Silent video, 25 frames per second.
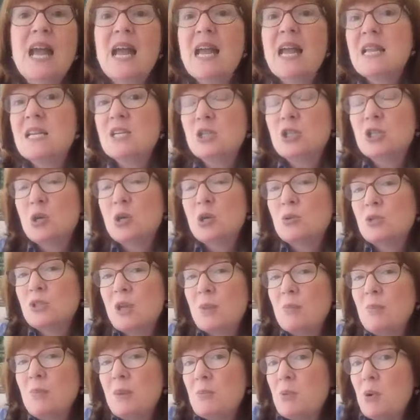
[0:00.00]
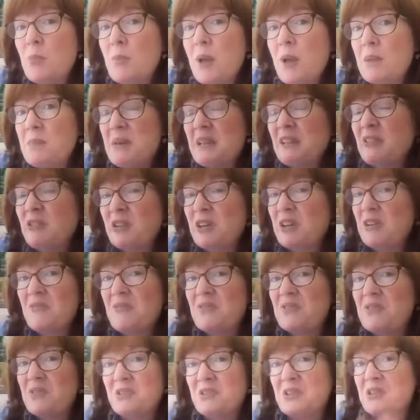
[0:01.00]
And so some people may be looking
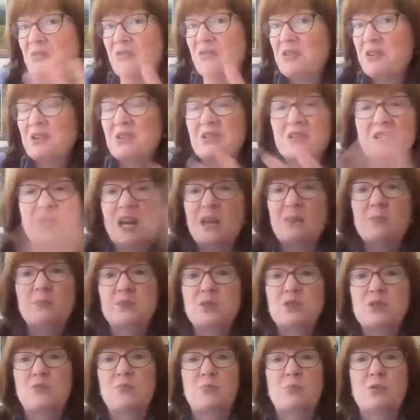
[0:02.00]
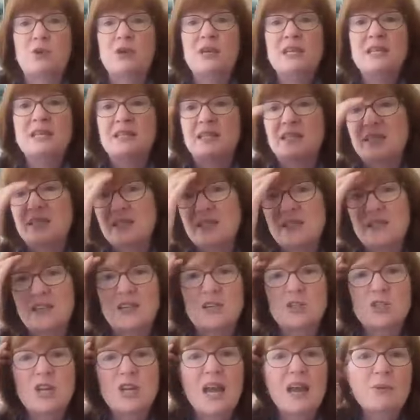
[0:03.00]
for different types of breeds and such.